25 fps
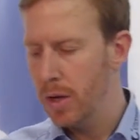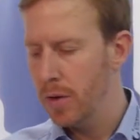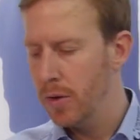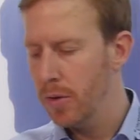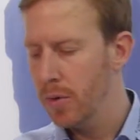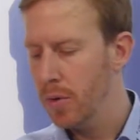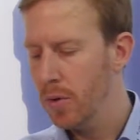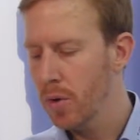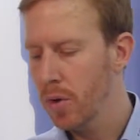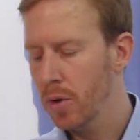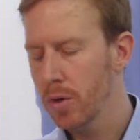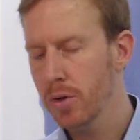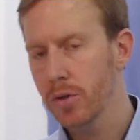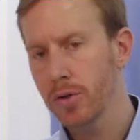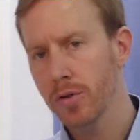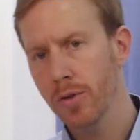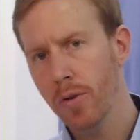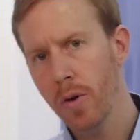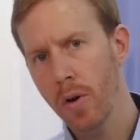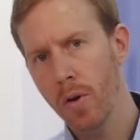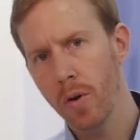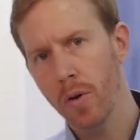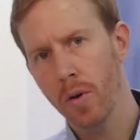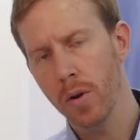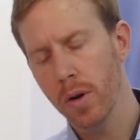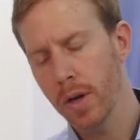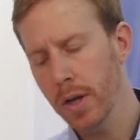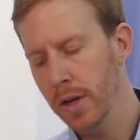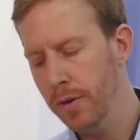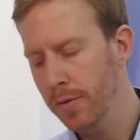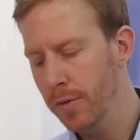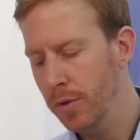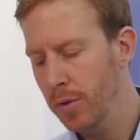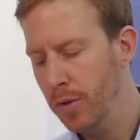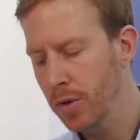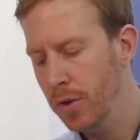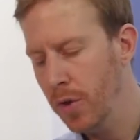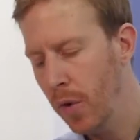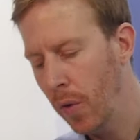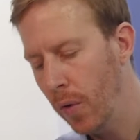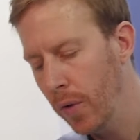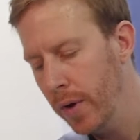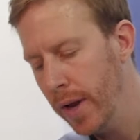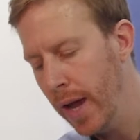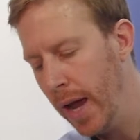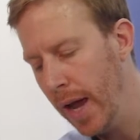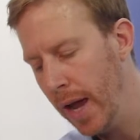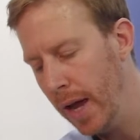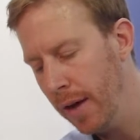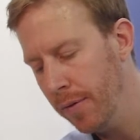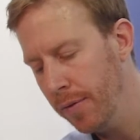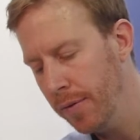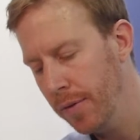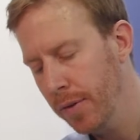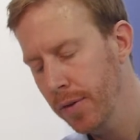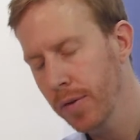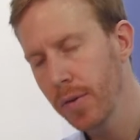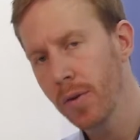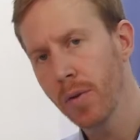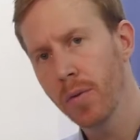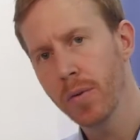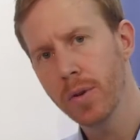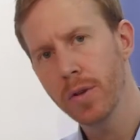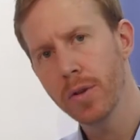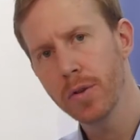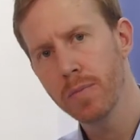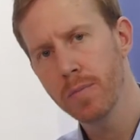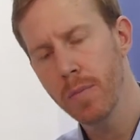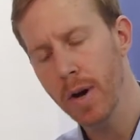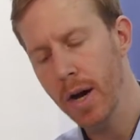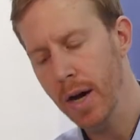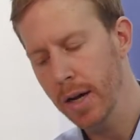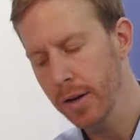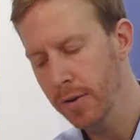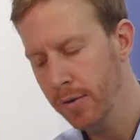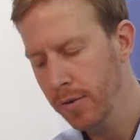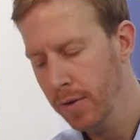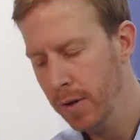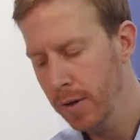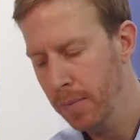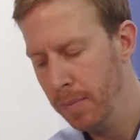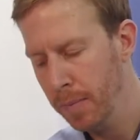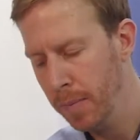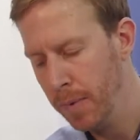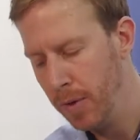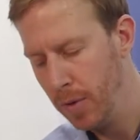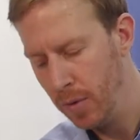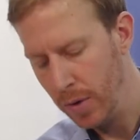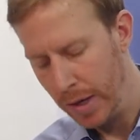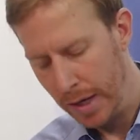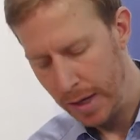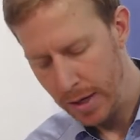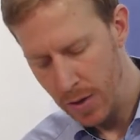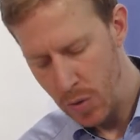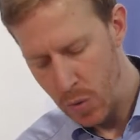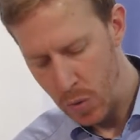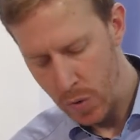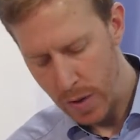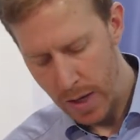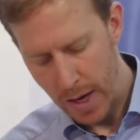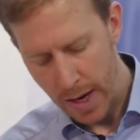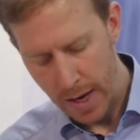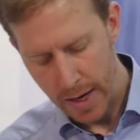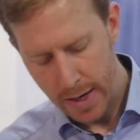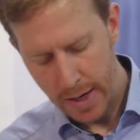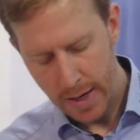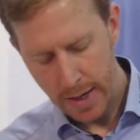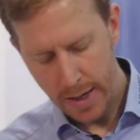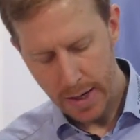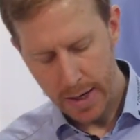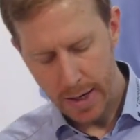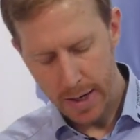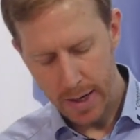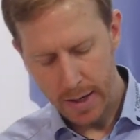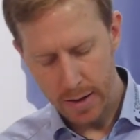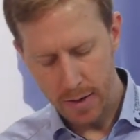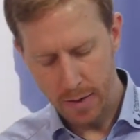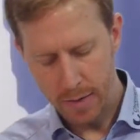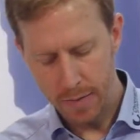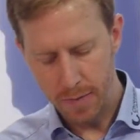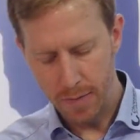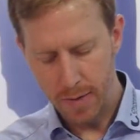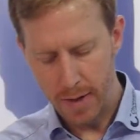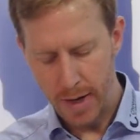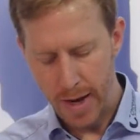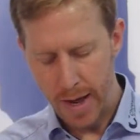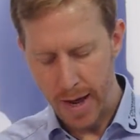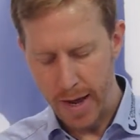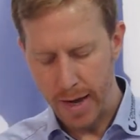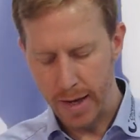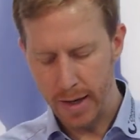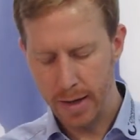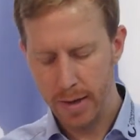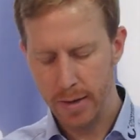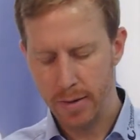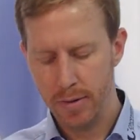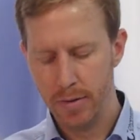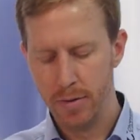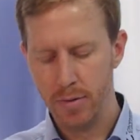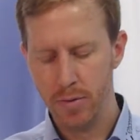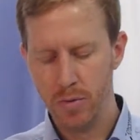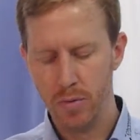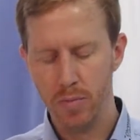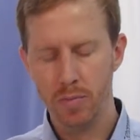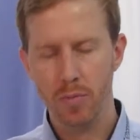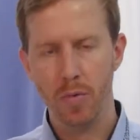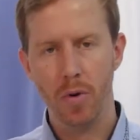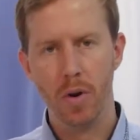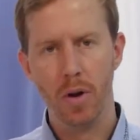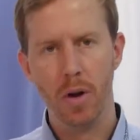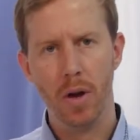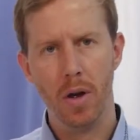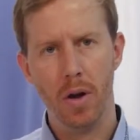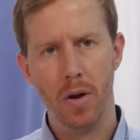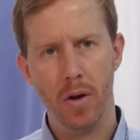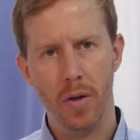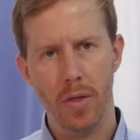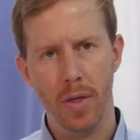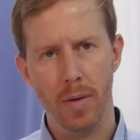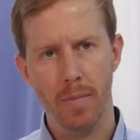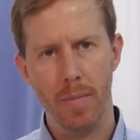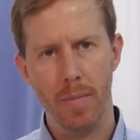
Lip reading: To control, if you don't have the Sony Smart Grip, you can use any kind of length zoom rocker on the